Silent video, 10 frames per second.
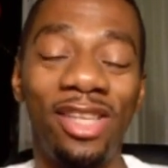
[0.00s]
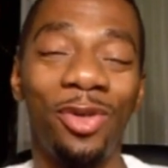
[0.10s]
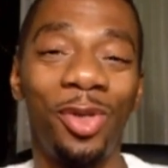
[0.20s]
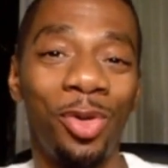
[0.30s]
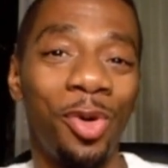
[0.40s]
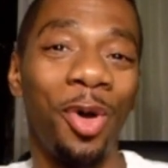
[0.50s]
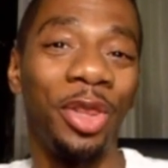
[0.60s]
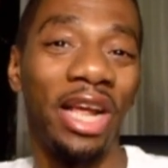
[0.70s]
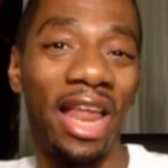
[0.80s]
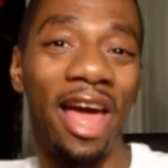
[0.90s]
he's on tour
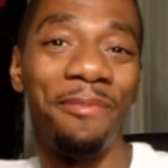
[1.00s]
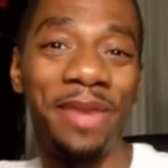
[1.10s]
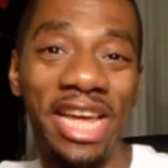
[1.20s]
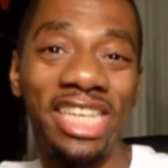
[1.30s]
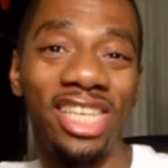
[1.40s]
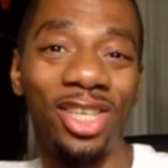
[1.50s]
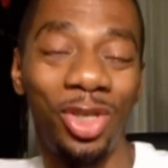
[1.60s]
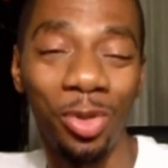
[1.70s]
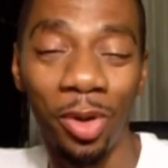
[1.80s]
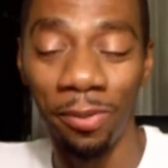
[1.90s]
on the Glam Nation
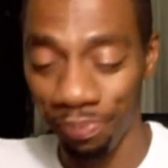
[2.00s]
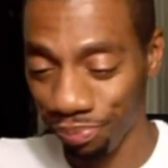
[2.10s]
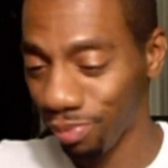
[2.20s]
tour.